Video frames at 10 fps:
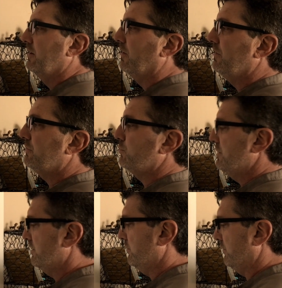on this
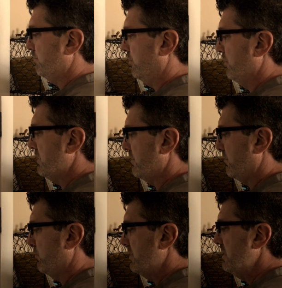window is
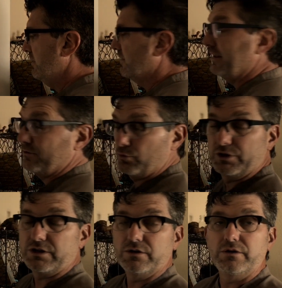0.3. That's
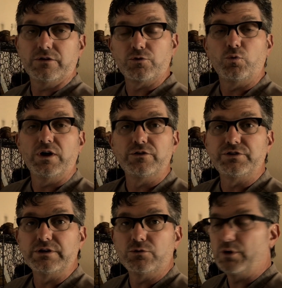really good. It's a
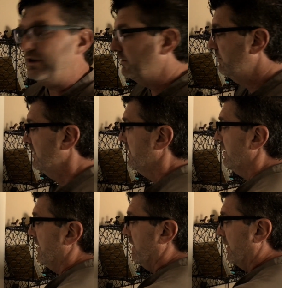well-sealed window.
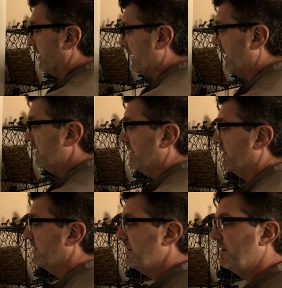Again,
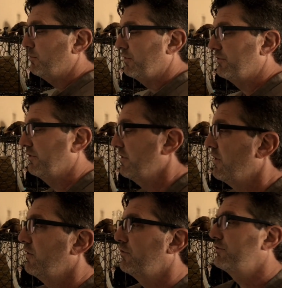the number is
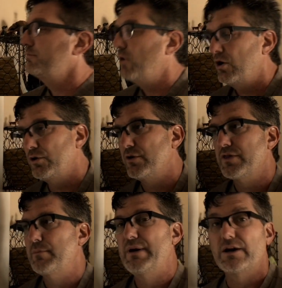smaller,
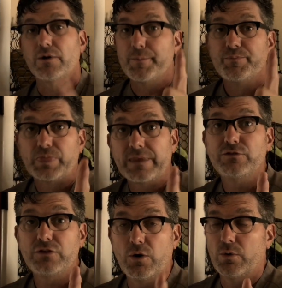the better.
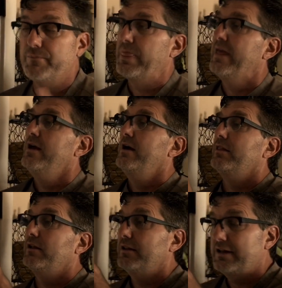So,
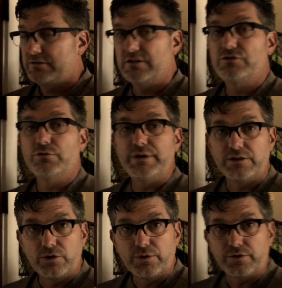the lesson to be
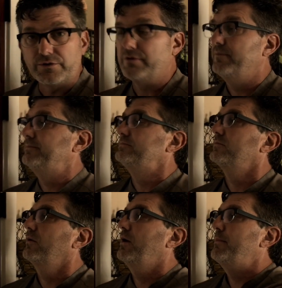learned
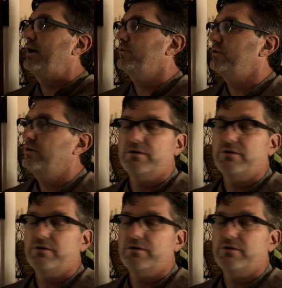about